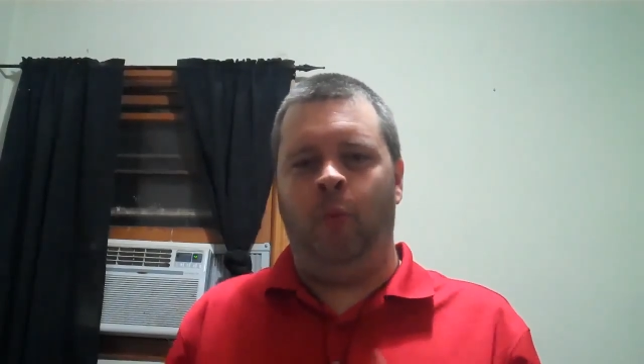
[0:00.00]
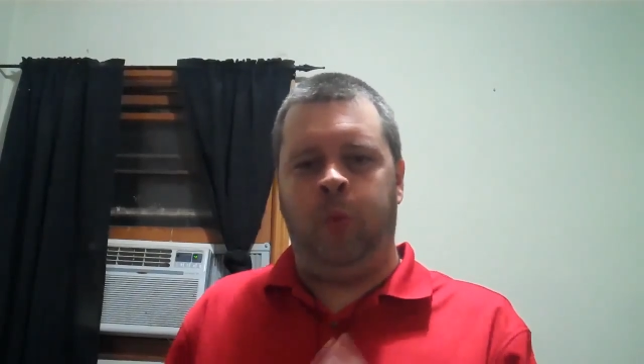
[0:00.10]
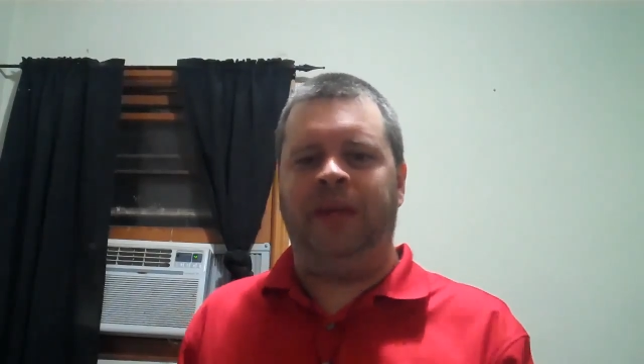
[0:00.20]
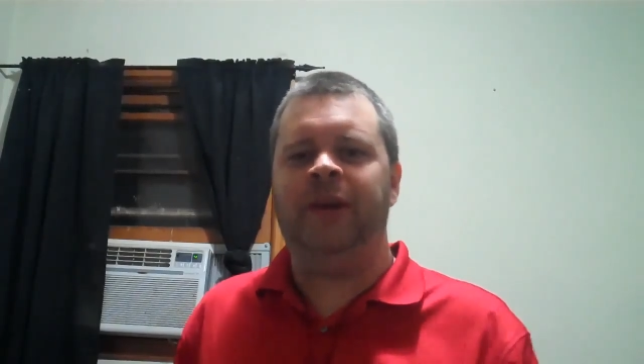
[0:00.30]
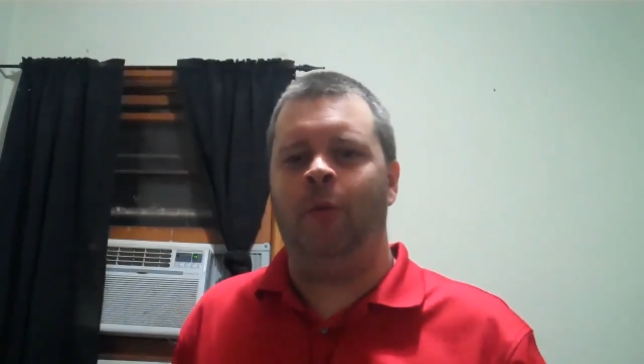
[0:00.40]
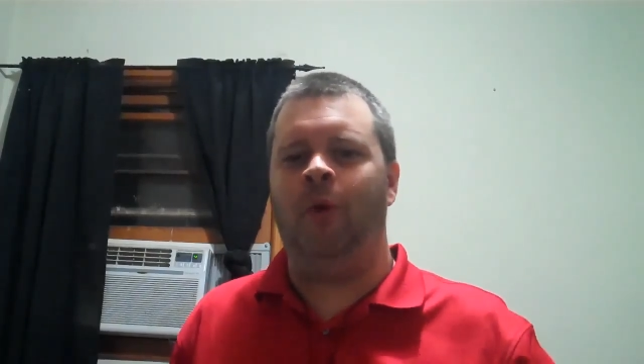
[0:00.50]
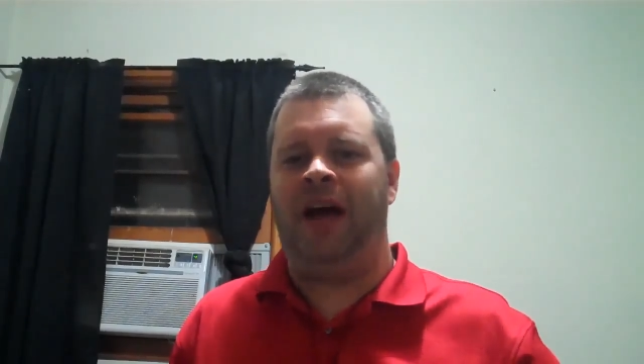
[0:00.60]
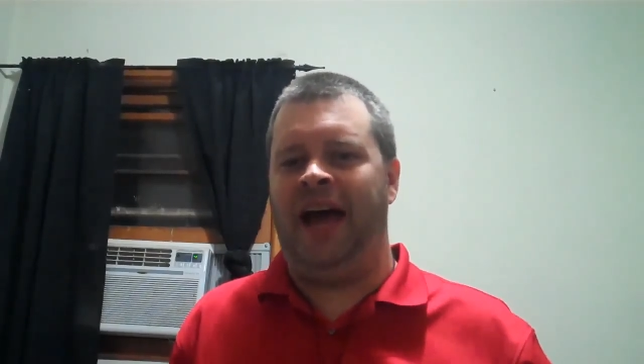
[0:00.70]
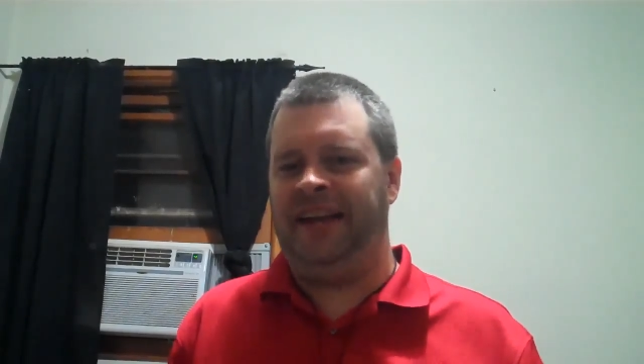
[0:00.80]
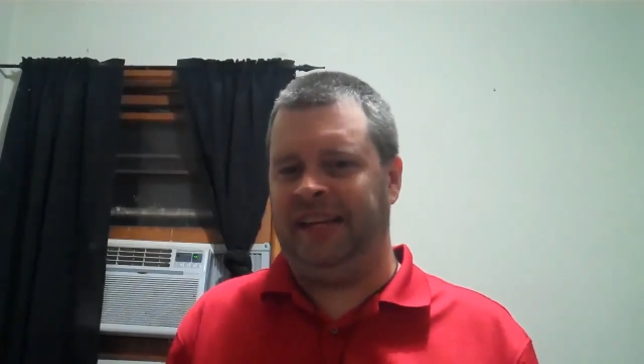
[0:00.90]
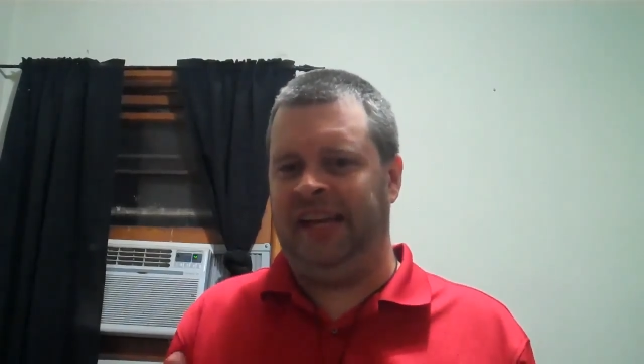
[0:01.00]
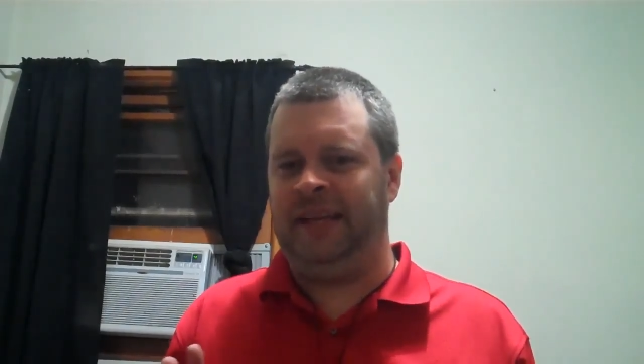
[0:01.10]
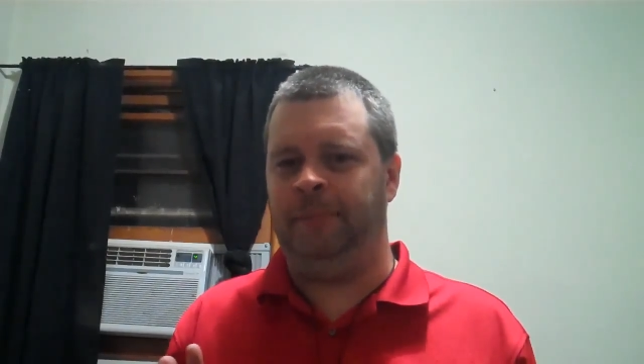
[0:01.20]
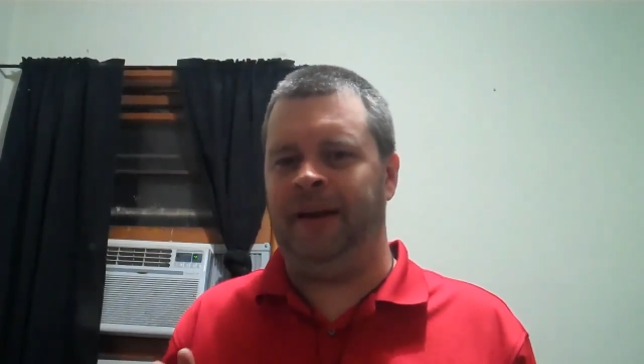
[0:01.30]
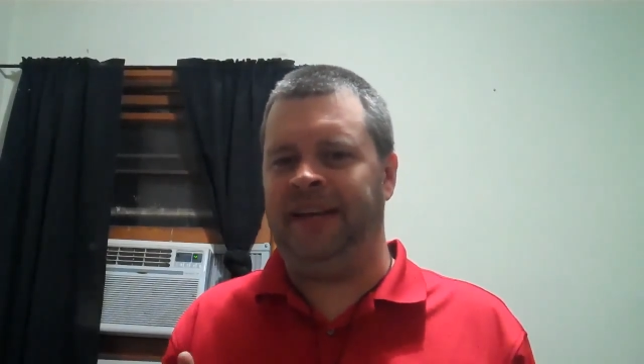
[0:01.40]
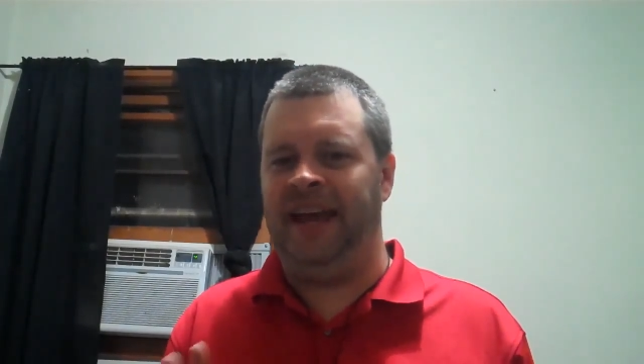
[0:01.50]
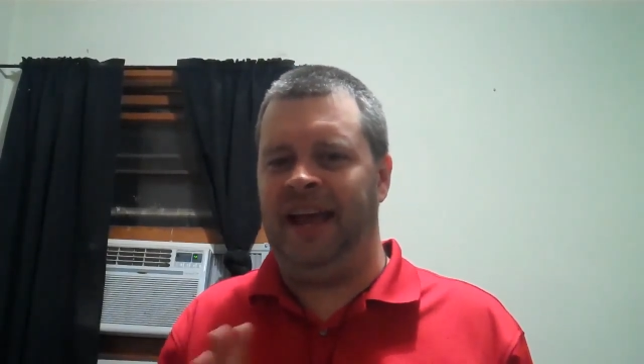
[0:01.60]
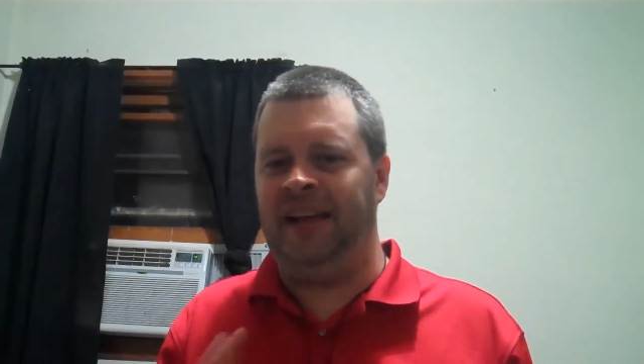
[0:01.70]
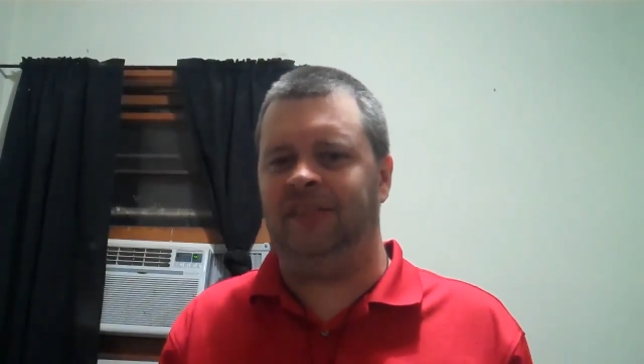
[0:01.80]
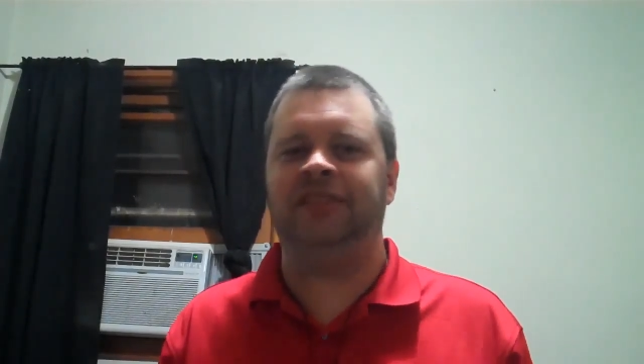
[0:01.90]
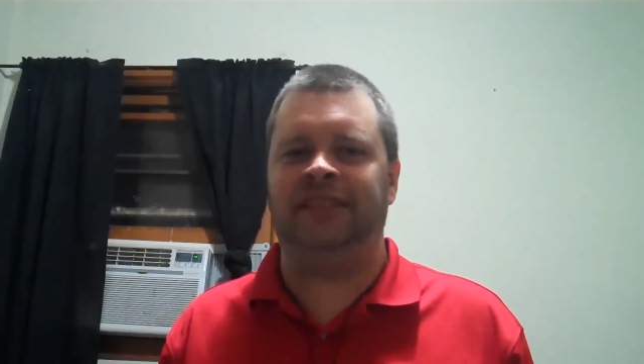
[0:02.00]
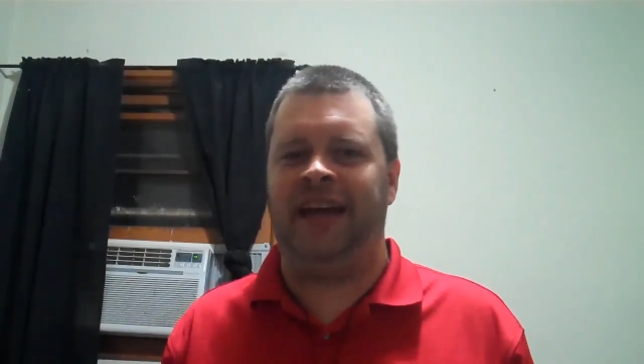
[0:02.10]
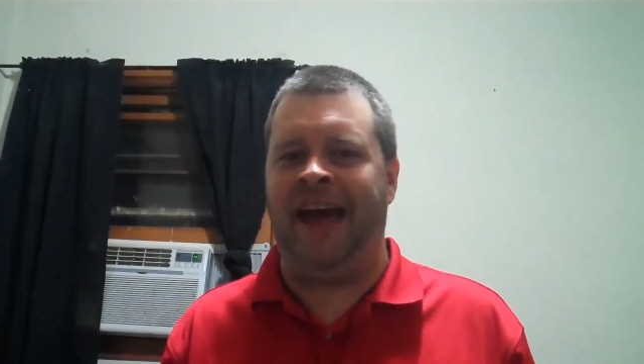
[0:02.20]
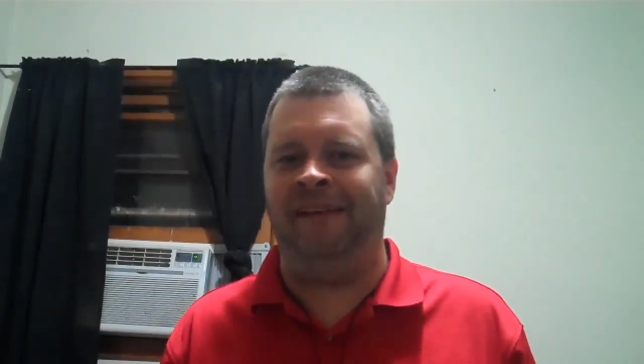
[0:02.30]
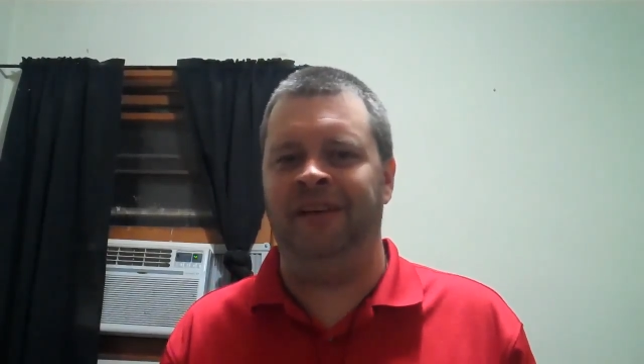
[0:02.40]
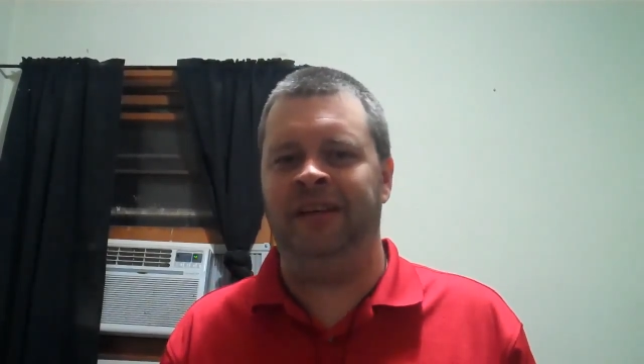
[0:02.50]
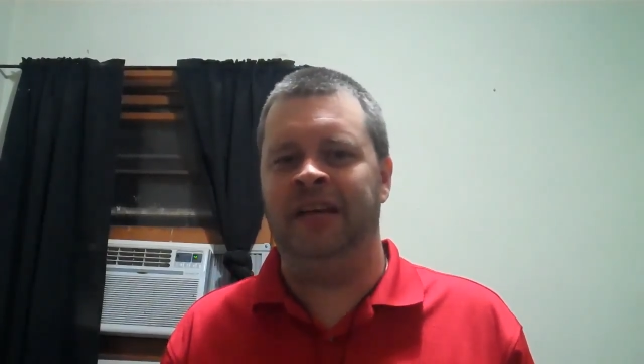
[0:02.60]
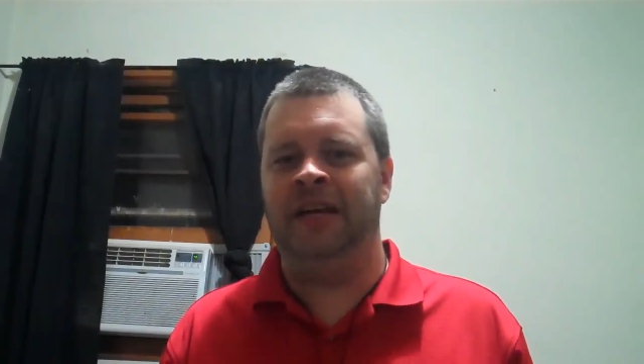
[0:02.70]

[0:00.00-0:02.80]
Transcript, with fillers: We don't want anybody else to have it